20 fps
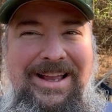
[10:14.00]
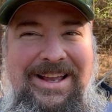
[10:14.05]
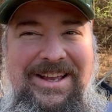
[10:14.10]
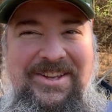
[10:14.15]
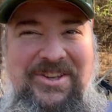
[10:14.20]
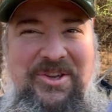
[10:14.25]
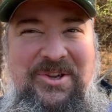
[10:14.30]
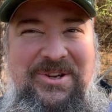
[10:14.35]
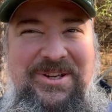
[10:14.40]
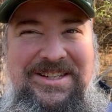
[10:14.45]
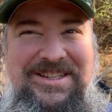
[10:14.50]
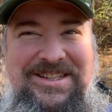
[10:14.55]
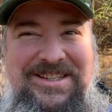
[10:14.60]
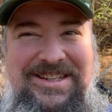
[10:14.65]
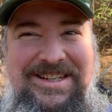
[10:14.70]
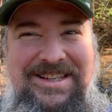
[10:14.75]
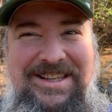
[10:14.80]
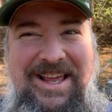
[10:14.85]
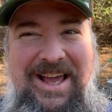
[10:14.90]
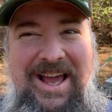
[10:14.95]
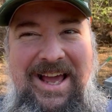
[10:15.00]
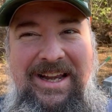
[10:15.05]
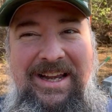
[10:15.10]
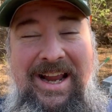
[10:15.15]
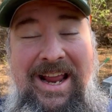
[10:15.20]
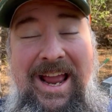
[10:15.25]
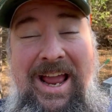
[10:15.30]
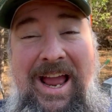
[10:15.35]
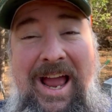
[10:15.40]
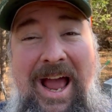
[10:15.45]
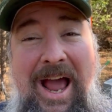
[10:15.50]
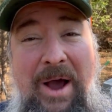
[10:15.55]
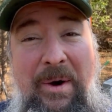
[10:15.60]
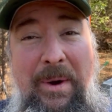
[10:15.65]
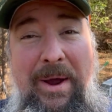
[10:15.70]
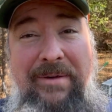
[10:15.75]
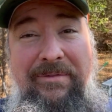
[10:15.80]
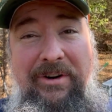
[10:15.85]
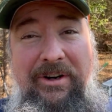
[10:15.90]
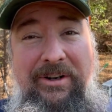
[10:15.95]
you could see that.
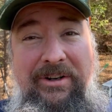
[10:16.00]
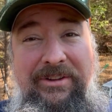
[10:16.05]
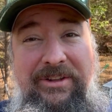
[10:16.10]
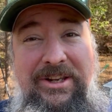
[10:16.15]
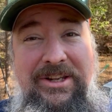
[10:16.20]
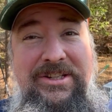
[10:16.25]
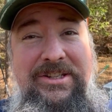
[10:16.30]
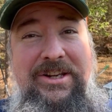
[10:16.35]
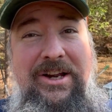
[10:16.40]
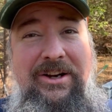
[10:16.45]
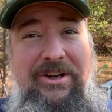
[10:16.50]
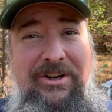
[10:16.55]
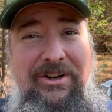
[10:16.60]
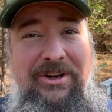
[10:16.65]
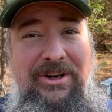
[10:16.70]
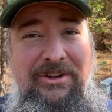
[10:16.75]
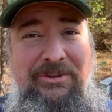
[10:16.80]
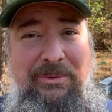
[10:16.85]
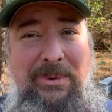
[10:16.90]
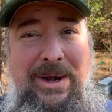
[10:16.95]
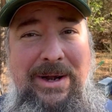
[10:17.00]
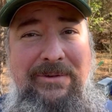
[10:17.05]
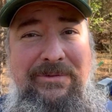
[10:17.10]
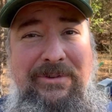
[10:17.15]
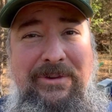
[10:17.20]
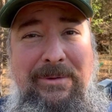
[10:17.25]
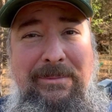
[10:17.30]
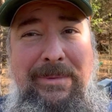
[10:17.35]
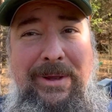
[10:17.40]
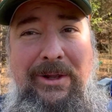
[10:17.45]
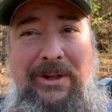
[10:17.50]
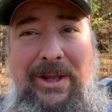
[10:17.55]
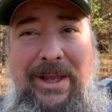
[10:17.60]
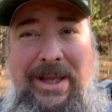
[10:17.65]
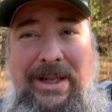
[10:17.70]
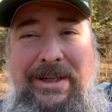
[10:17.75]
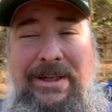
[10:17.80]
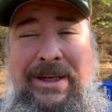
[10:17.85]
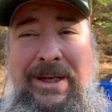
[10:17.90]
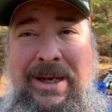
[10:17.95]
However, this sucker is ready for the mill
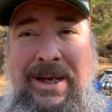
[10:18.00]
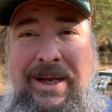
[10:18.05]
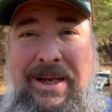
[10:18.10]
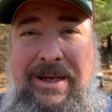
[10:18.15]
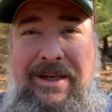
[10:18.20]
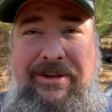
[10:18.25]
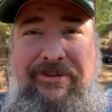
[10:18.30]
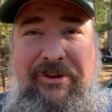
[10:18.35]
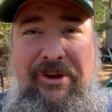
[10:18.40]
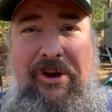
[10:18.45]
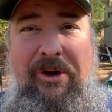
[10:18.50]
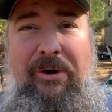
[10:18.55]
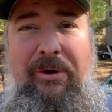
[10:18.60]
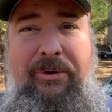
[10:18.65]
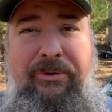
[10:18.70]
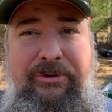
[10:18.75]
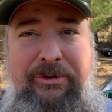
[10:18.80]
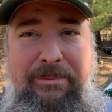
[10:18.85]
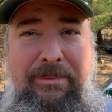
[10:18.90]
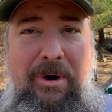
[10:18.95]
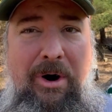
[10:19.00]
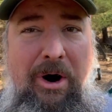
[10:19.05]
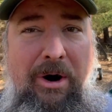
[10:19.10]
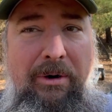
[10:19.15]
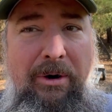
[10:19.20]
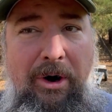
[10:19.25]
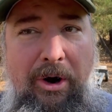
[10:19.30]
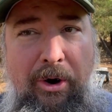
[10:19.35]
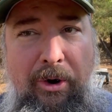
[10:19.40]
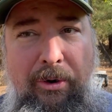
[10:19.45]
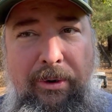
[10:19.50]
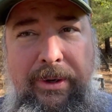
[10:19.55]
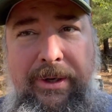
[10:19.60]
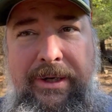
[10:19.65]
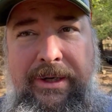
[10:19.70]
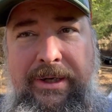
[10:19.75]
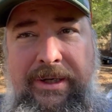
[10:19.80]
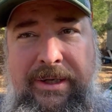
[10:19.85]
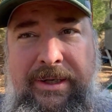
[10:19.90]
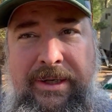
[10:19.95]
head. So tomorrow,
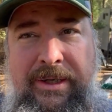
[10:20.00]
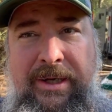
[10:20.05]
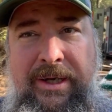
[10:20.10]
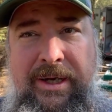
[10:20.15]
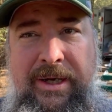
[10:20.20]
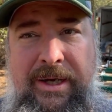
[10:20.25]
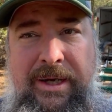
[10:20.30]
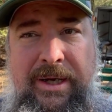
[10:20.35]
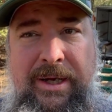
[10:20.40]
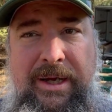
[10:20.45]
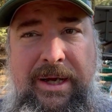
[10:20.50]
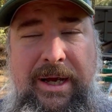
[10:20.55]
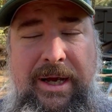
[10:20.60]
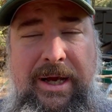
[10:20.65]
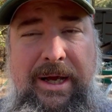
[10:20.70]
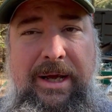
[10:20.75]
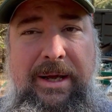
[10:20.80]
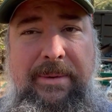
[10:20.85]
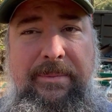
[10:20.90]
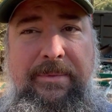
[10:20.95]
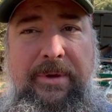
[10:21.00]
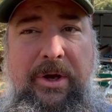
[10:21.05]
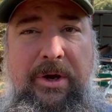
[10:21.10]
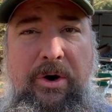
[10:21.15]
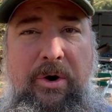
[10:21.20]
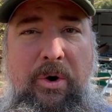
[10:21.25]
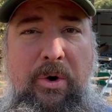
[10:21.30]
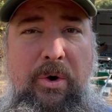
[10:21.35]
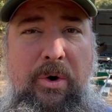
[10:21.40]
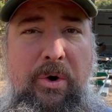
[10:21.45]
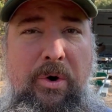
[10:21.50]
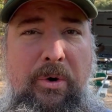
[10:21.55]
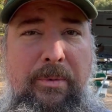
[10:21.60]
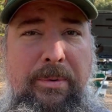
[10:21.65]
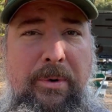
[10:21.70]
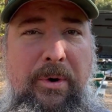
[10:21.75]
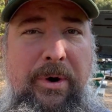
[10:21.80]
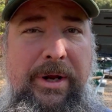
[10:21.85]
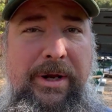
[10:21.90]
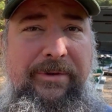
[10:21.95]
the whole
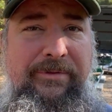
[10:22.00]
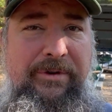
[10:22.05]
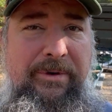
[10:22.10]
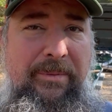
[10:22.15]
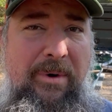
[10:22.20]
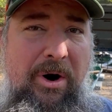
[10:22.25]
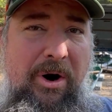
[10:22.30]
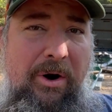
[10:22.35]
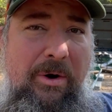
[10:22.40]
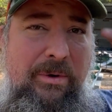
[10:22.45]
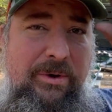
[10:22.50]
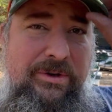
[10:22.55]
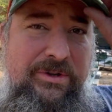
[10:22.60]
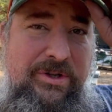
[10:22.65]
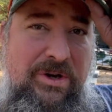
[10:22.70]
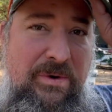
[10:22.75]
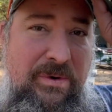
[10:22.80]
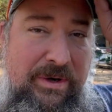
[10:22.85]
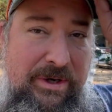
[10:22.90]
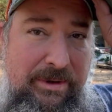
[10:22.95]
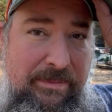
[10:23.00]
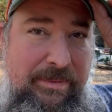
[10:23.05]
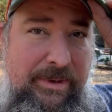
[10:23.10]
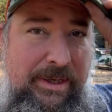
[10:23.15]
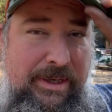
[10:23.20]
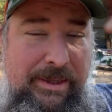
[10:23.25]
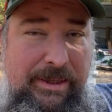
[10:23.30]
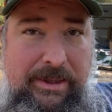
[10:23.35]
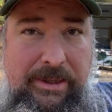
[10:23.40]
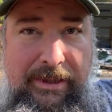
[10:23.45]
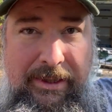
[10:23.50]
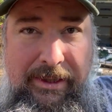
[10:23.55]
point of tomorrow is going to be